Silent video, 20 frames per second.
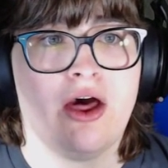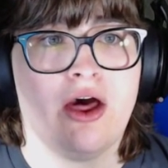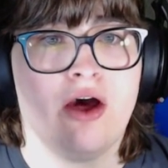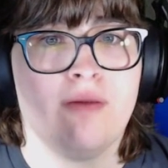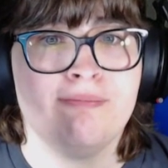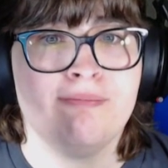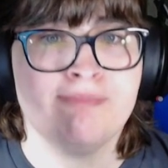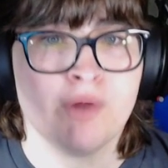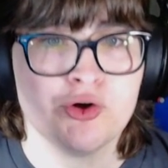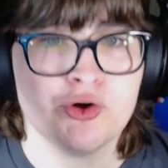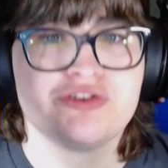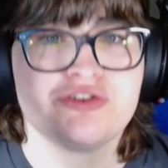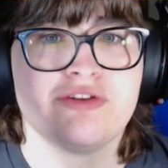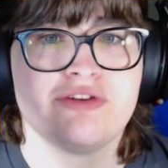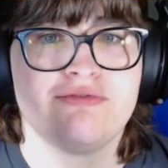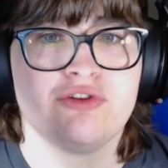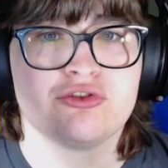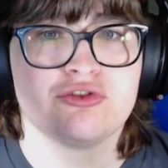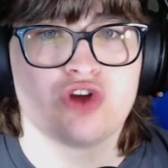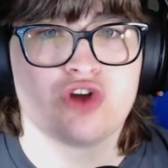most of
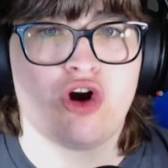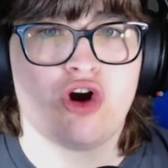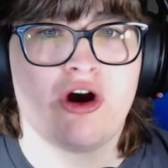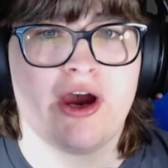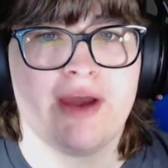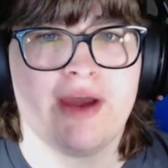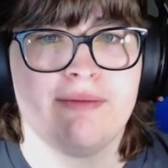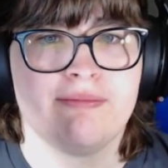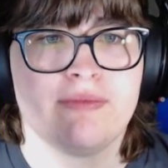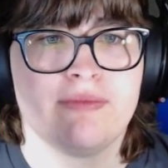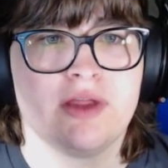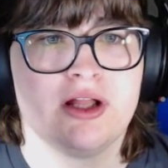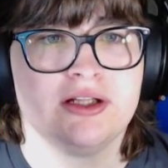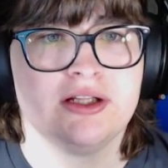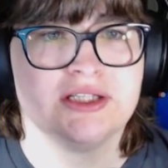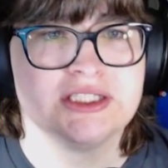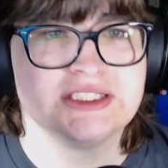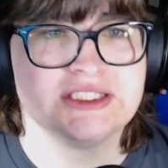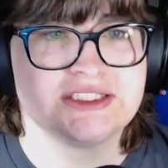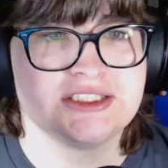your time
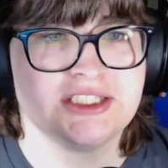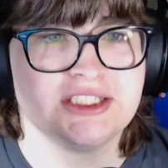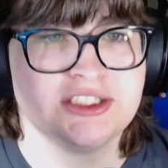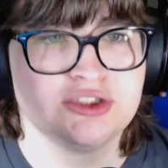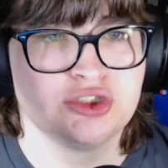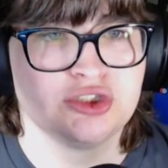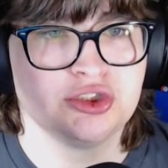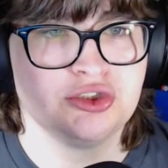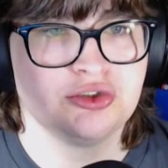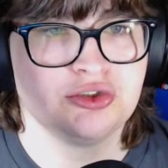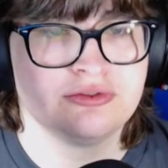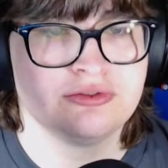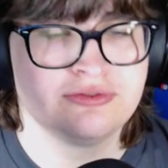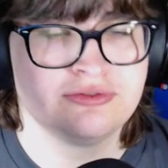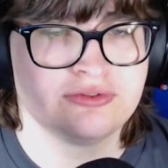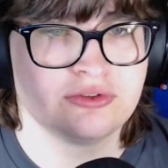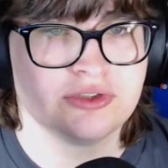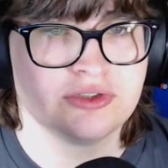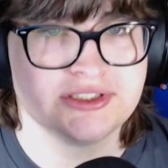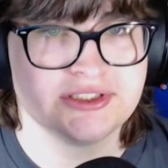listening to your
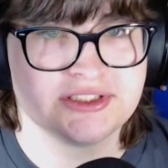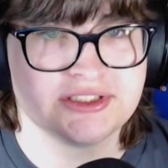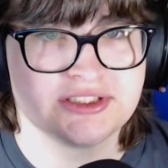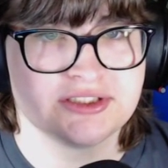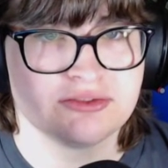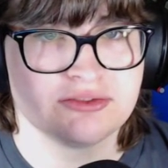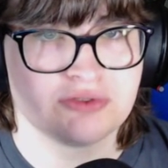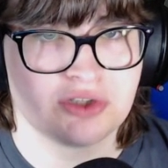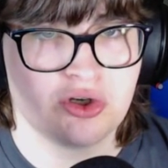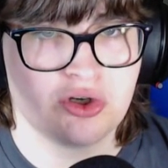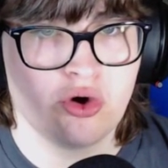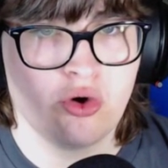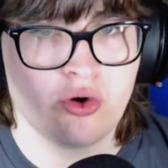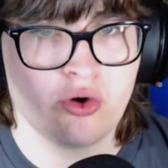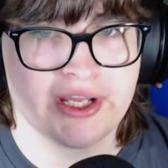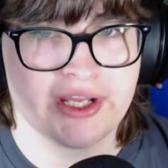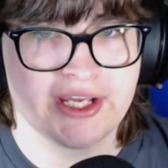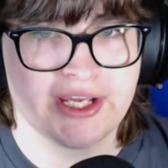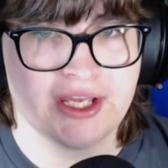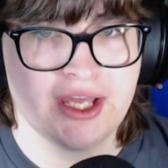voice
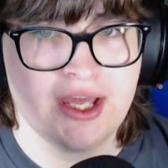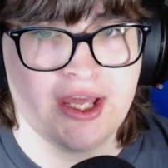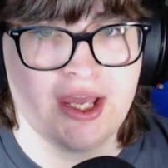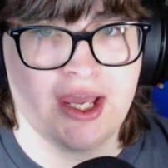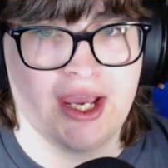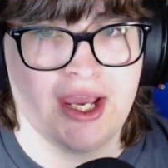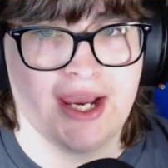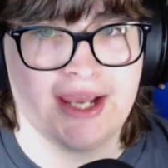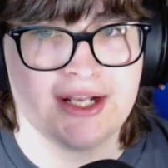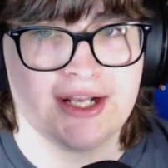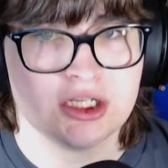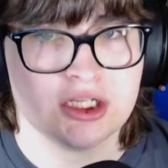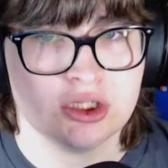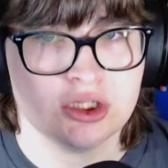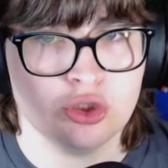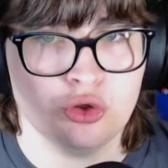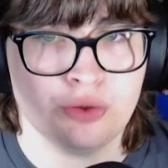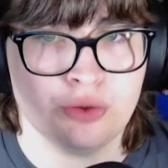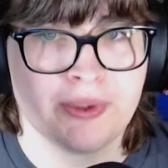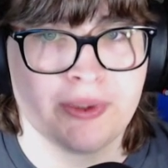recording and
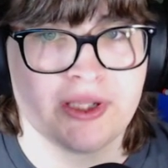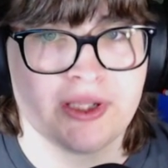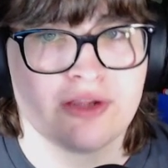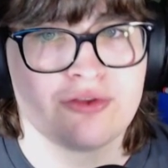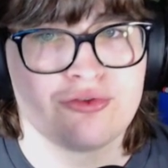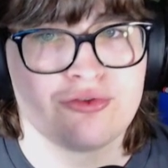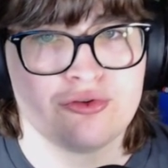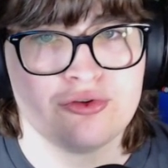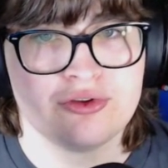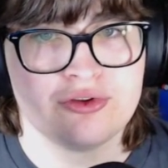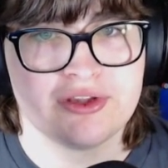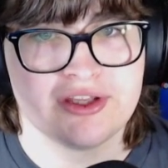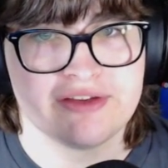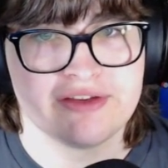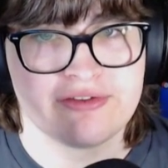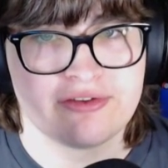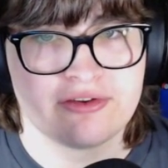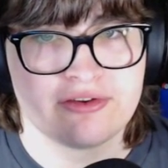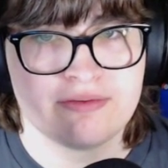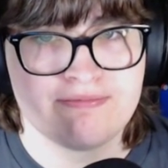looping through
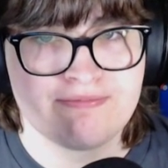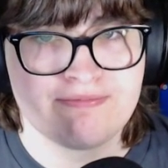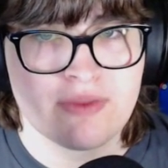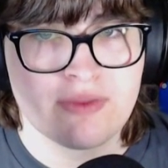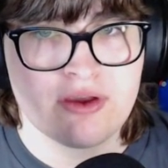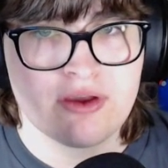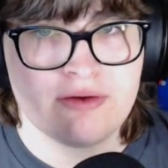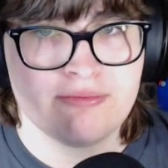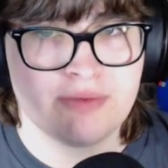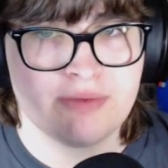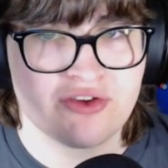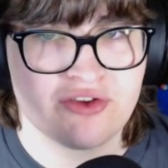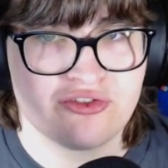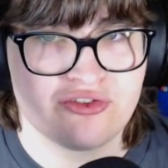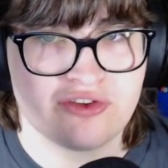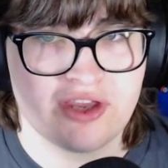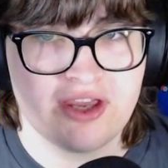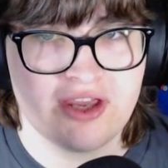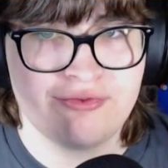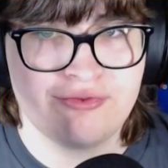this, because
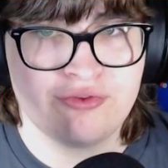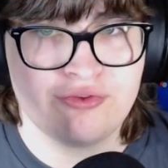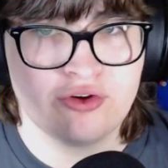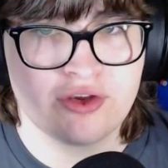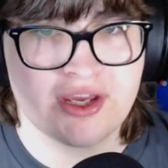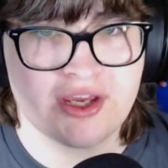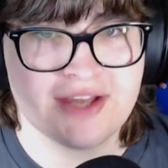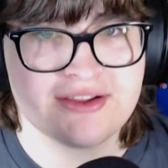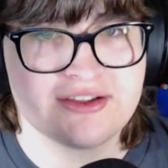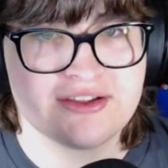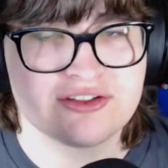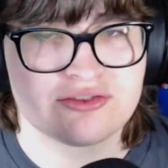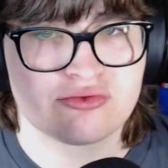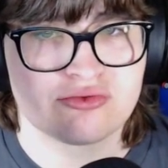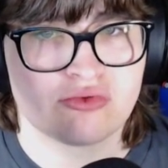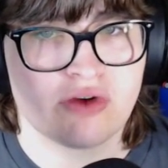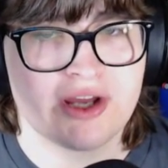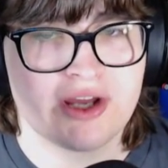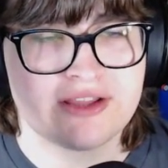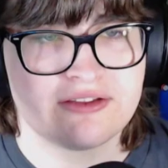if you get this
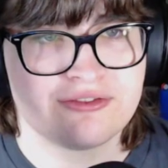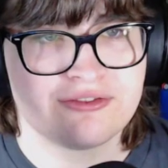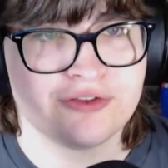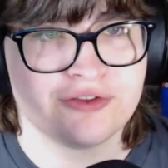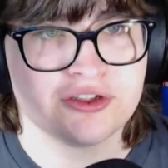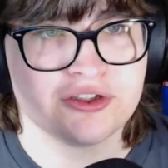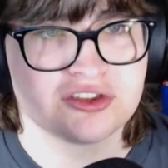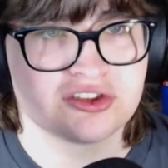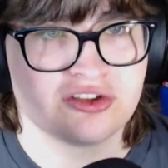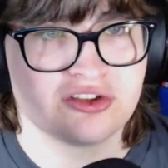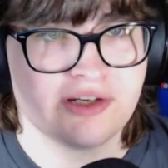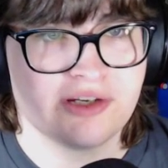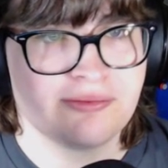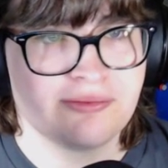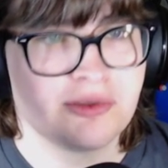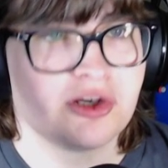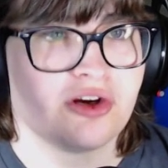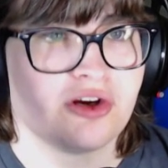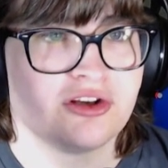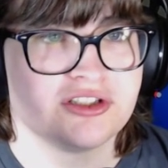right the first time,
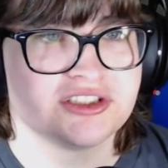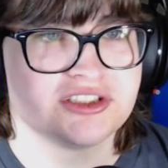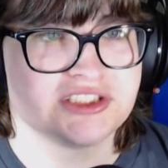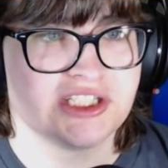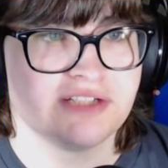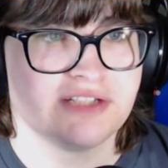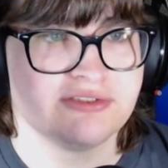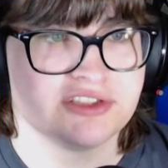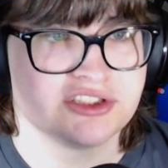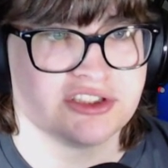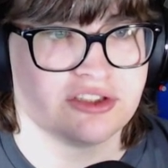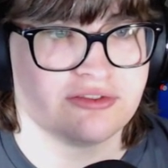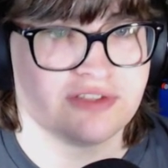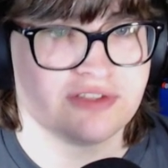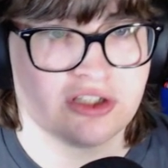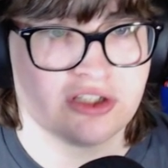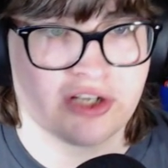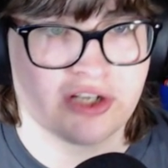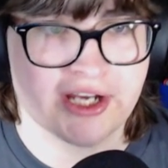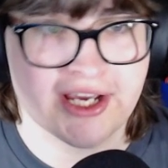you're going to save yourself a
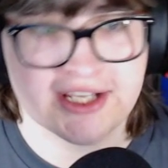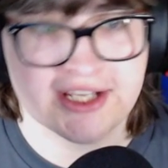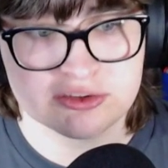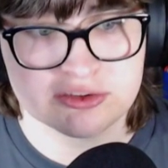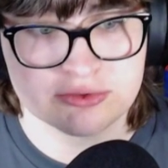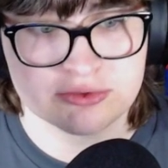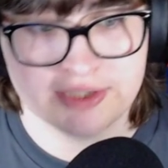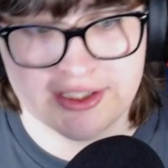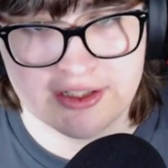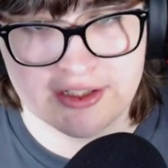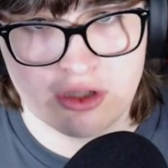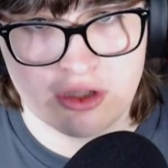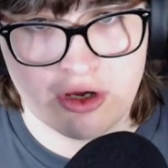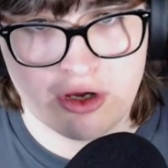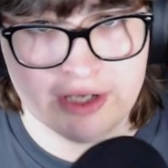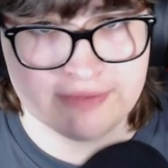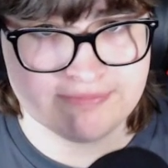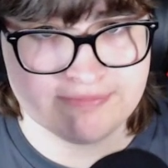lot of hassle down the line.